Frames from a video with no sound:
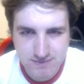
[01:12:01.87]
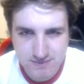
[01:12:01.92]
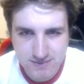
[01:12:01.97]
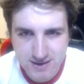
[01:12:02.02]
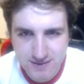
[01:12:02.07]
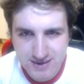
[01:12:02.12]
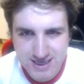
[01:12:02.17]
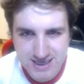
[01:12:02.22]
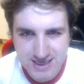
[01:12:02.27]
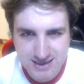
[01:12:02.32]
I
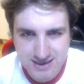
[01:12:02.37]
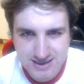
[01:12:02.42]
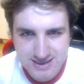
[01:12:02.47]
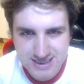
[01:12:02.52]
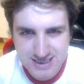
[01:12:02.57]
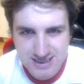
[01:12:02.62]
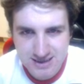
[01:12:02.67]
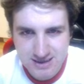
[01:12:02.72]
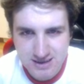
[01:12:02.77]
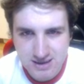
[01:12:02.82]
think, it, isn't
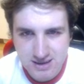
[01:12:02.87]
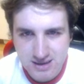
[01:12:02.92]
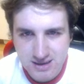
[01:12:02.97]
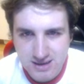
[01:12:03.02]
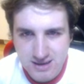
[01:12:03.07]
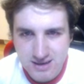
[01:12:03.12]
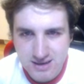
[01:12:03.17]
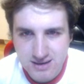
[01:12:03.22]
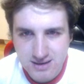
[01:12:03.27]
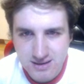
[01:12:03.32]
it?
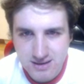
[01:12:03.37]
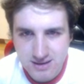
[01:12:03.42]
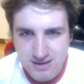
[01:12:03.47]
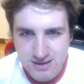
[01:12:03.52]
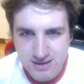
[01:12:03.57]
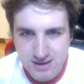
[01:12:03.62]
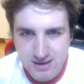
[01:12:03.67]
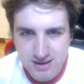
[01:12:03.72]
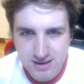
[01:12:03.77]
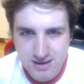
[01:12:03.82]

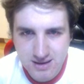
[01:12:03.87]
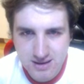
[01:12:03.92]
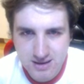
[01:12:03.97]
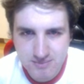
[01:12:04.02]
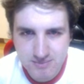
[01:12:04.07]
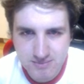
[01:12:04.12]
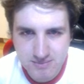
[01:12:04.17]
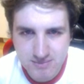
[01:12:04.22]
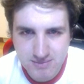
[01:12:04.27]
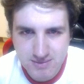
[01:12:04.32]

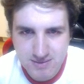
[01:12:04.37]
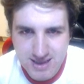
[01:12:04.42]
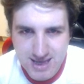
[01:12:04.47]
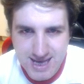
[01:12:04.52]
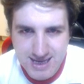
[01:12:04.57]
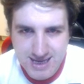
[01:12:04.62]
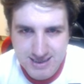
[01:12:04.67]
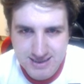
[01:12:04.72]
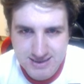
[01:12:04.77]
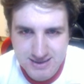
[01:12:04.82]
Um,
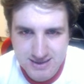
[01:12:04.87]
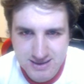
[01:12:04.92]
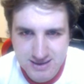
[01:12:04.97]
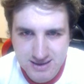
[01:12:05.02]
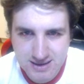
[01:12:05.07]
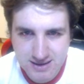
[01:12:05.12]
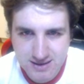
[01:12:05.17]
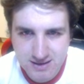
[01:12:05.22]
Hector.